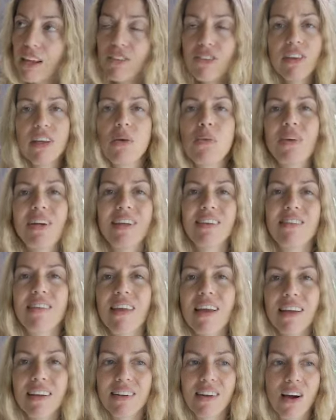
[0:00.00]
seeing what it's
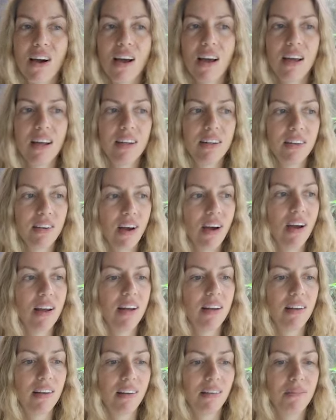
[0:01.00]
like not not
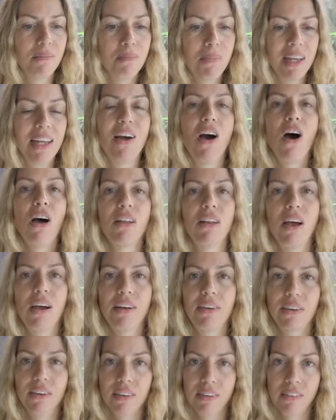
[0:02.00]
being
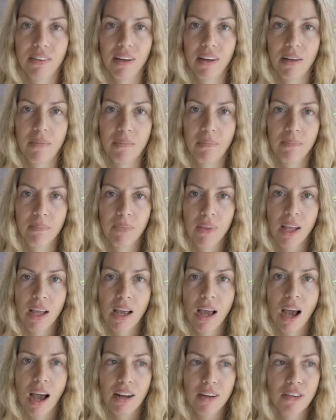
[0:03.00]
online all the time.
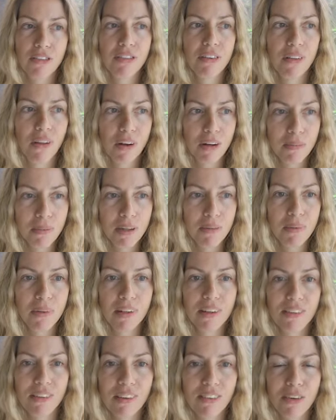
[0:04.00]
I know for a lot of people,
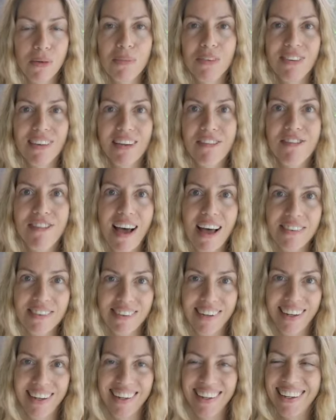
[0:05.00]
it's it's almost like
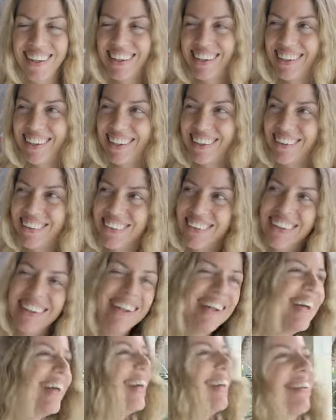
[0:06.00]
fasting. You know,
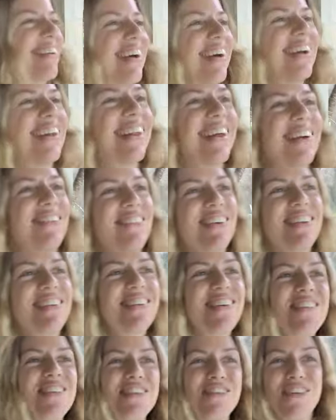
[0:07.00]
it's kind of like when
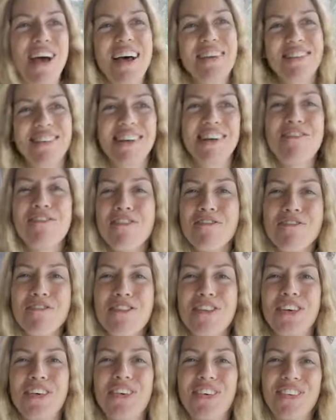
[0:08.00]
someone's fasting from
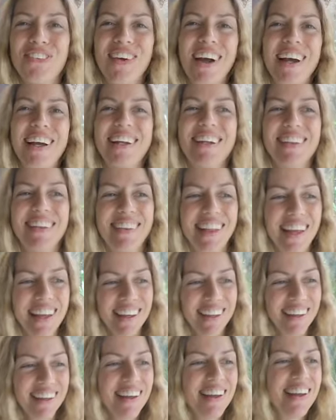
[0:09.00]
food, right?
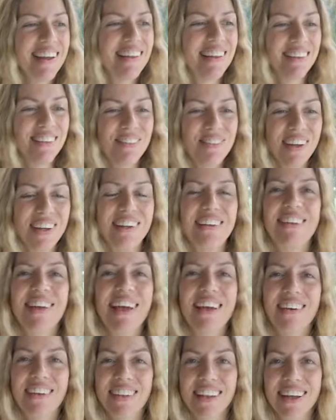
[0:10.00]
They they spend a
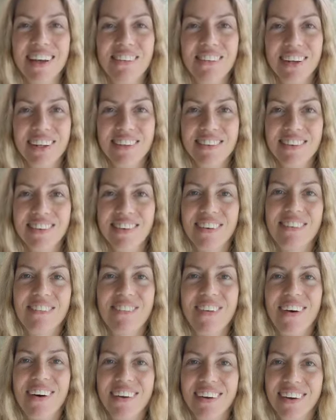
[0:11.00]
day on liquids or on
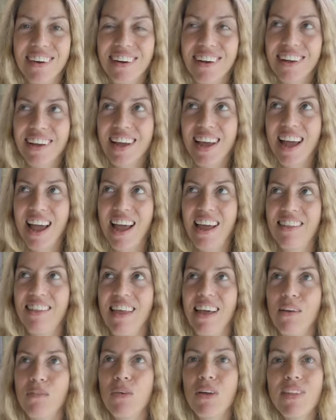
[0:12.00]
water, and
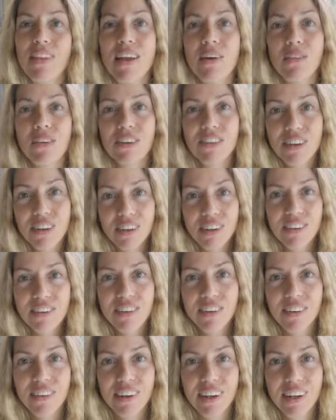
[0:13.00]
then when they return
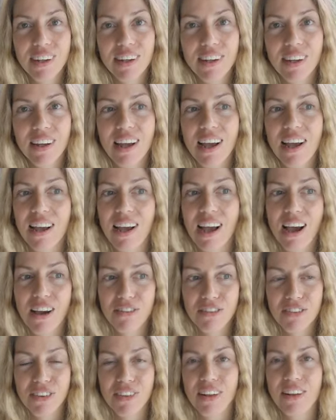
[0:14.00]
to it
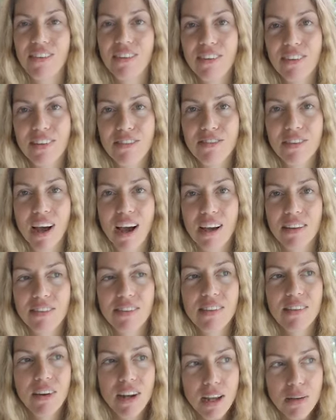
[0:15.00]
after they do the
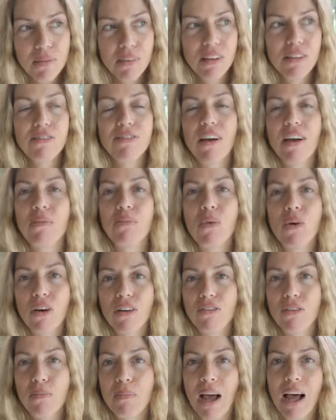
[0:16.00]
fast, they're able to find more
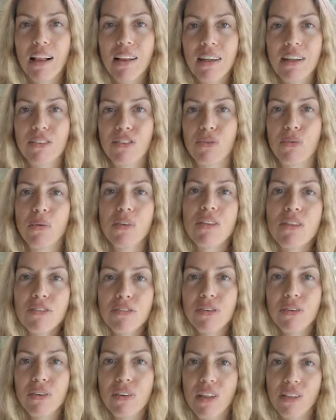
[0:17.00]
of a balance with the
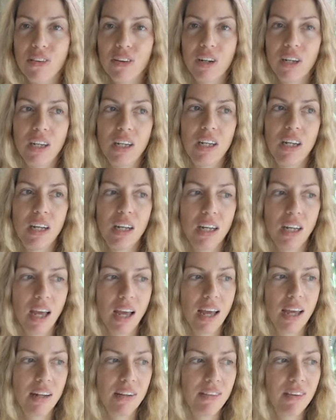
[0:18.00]
food that they're eating
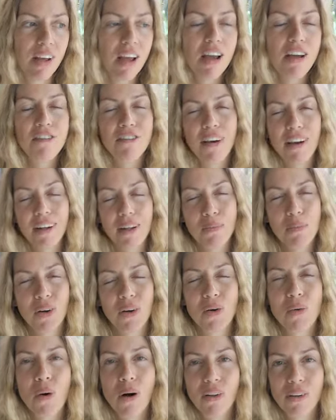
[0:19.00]
and finding more
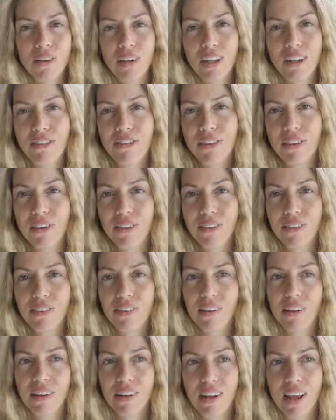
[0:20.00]
quality
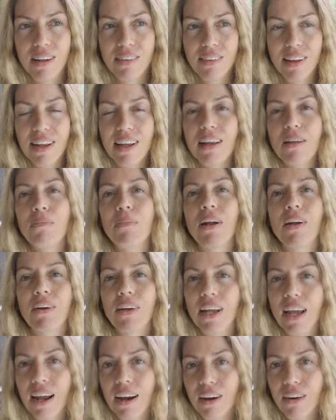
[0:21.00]
foods and, and taking better
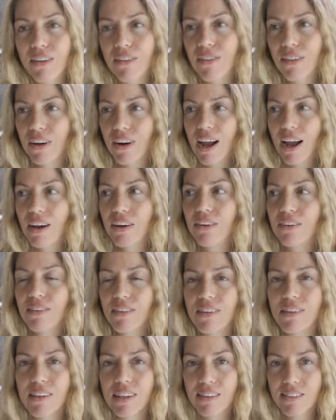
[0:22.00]
care of their health
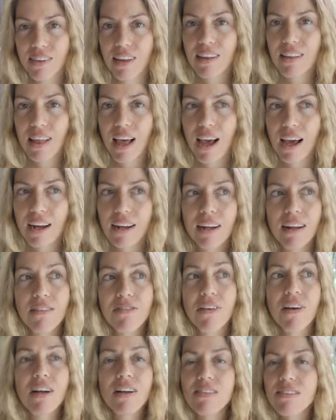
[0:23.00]
and things like that. And I
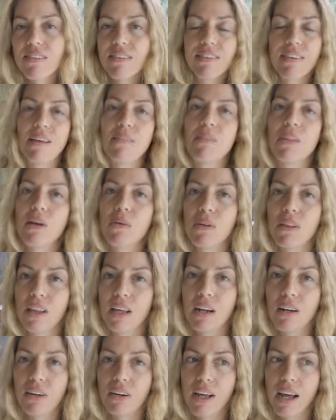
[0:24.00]
find it's the same thing with
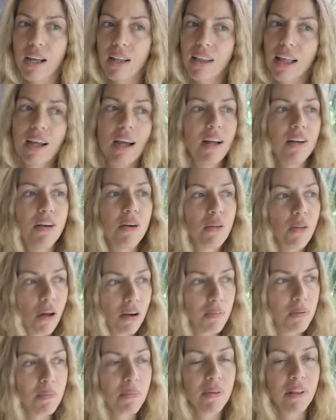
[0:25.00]
the internet. Like, I know a lot
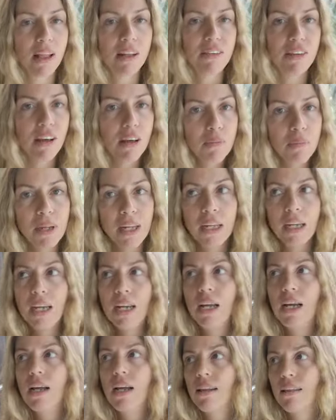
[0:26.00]
of people that tell me
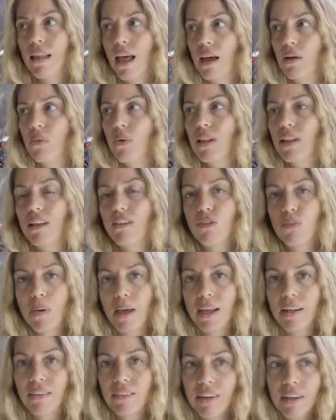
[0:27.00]
that when they
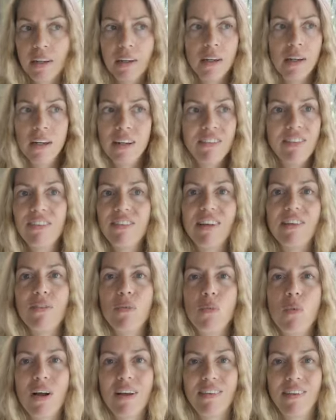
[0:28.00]
spend just
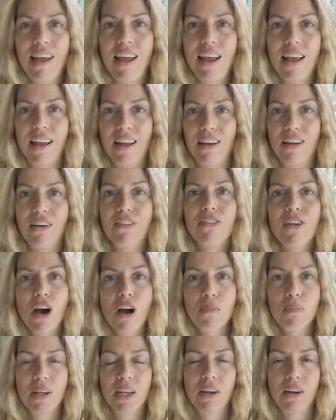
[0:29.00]
even one day of
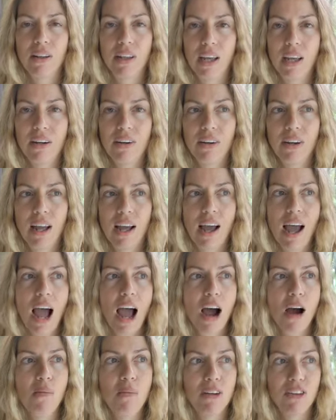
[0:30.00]
not being on the internet,
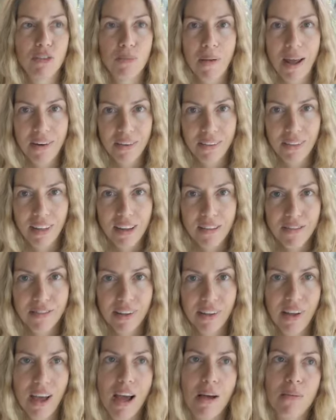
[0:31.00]
how much better they
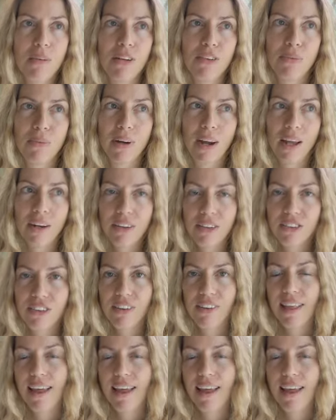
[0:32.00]
feel, how much more energy